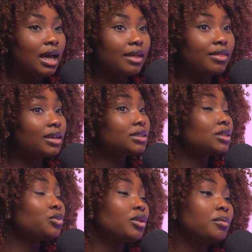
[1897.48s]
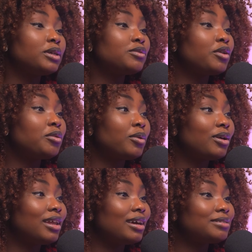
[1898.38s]
I think it's because we're the most vulnerable
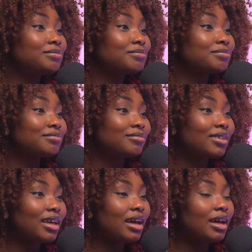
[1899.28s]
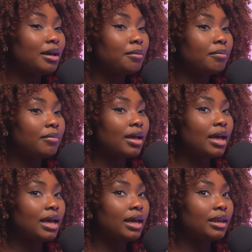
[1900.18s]
online. Mm-hmm. Um,
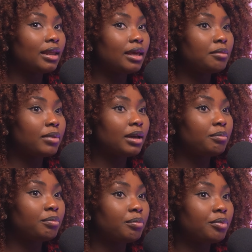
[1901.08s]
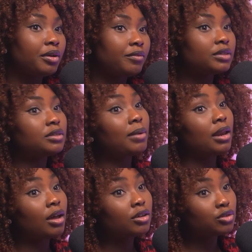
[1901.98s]
and in my previous, in
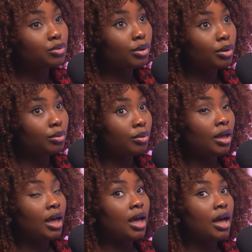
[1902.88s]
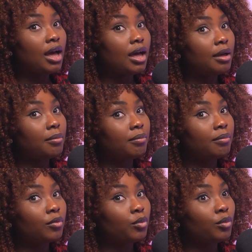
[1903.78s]
my last role
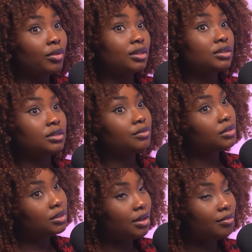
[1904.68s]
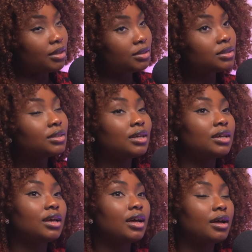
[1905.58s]
um, within civil service,
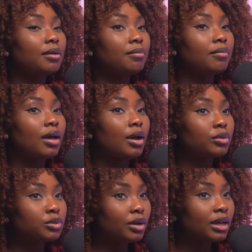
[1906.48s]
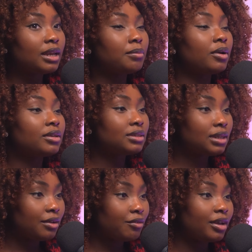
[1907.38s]
um, I was working in modern
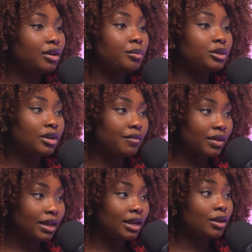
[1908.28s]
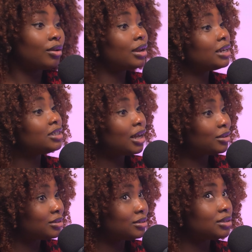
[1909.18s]
slavery, human trafficking, and online
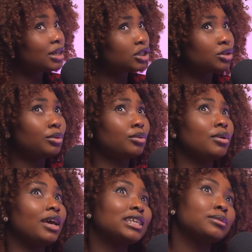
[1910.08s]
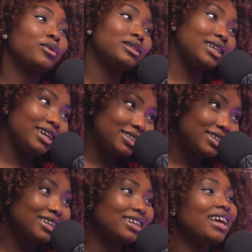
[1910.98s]
child sexual
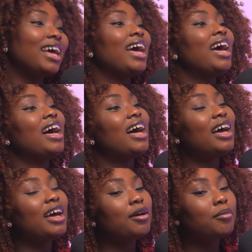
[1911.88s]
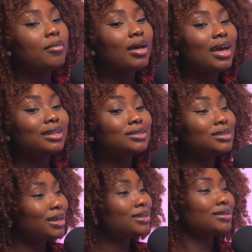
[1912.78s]
exploitation. Mm-hmm. Um, and
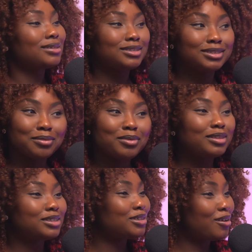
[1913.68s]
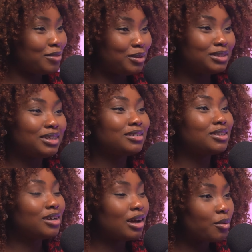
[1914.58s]
seeing some of the stuff you see on
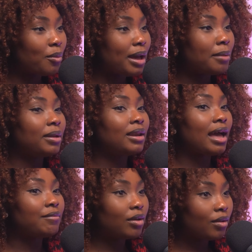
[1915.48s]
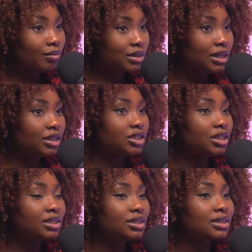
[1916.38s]
the dark web and having
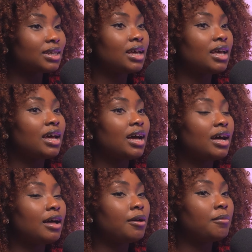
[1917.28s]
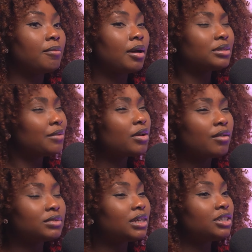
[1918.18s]
conversations, um, I was having
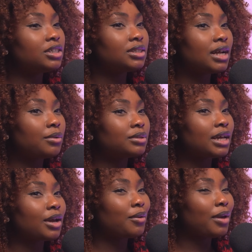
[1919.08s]
conversations that I was like,